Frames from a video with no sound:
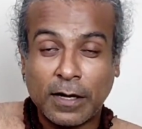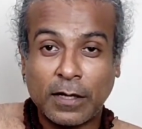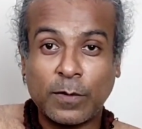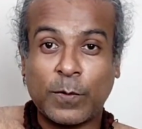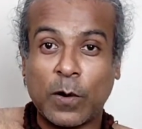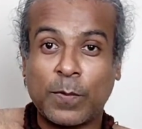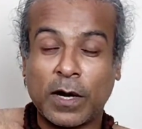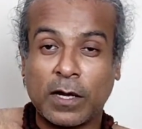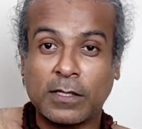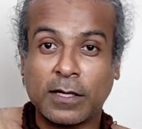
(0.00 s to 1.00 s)
And the
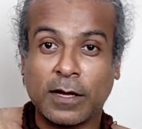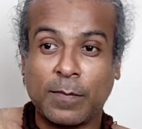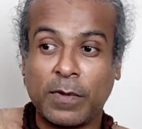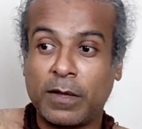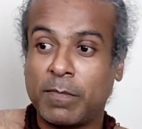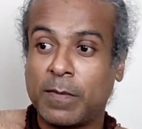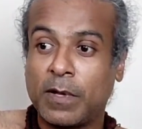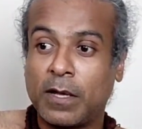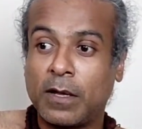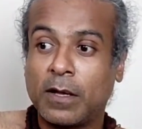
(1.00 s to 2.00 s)
proper answer can be,
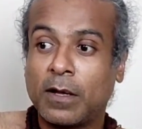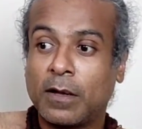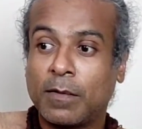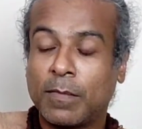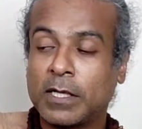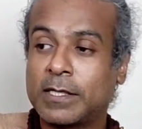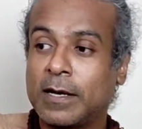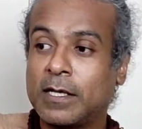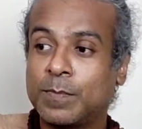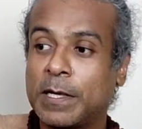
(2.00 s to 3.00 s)
maybe, my
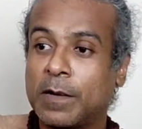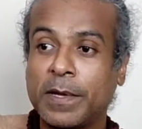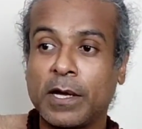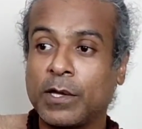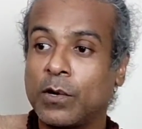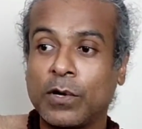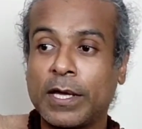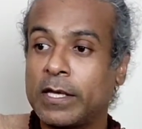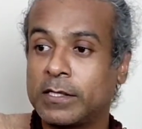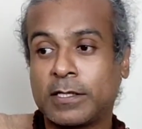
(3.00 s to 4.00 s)
son is becoming a
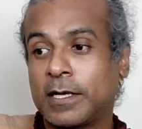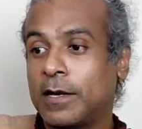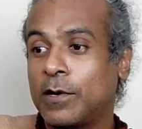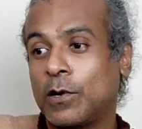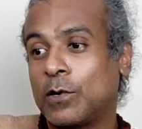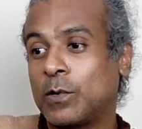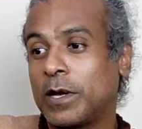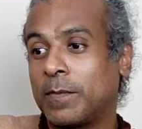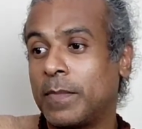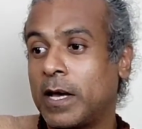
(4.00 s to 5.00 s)
yogi, he's decided not to
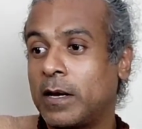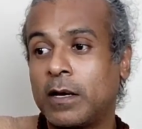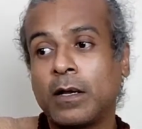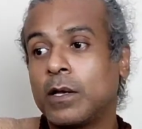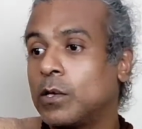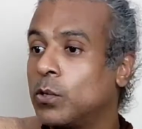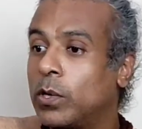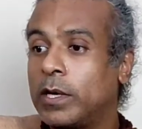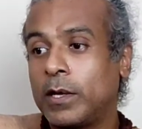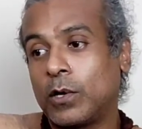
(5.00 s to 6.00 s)
get married, you
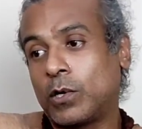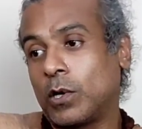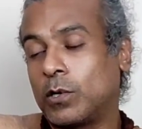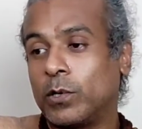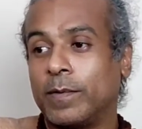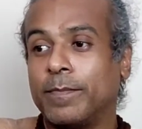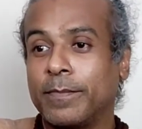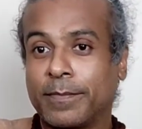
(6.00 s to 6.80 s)
only go talk to him.